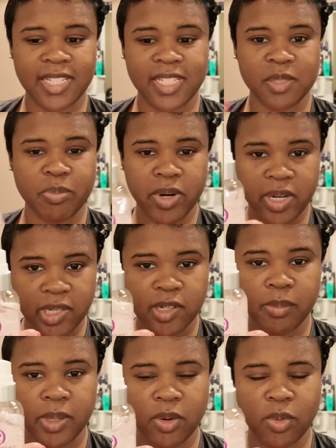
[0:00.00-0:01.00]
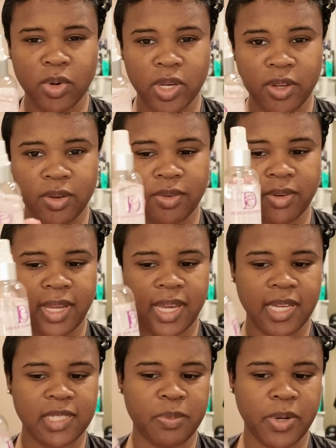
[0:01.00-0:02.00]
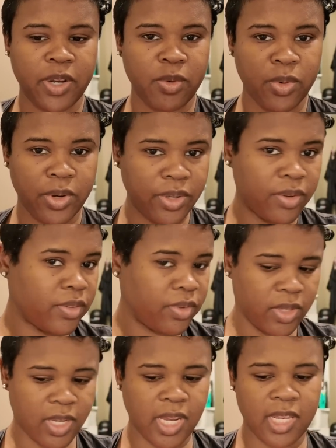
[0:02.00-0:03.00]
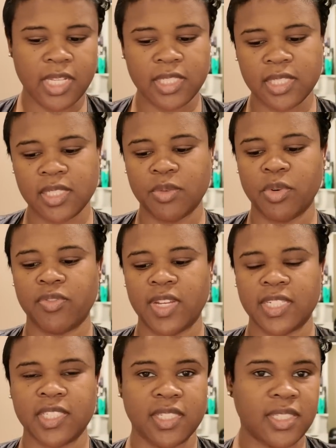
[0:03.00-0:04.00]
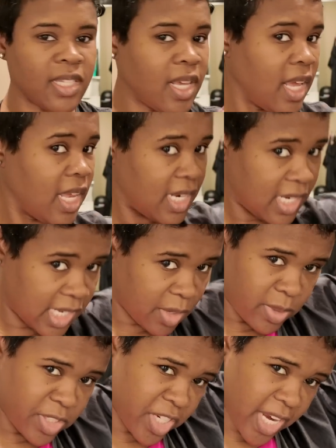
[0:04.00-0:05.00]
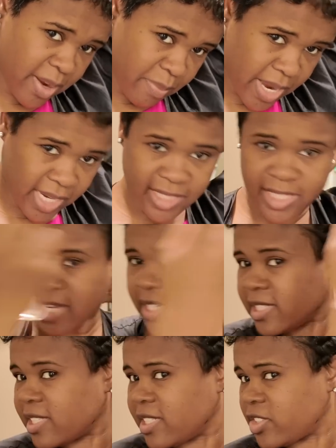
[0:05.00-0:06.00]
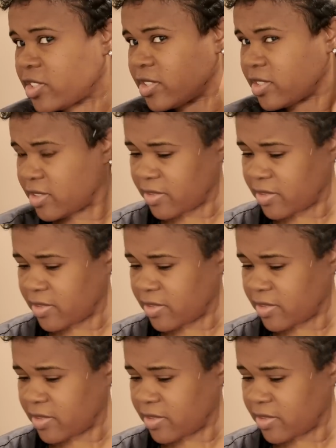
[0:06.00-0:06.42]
Spray a little bit of oil, I spray oil. And this is the Reflections Liquid Shine by Design Essentials.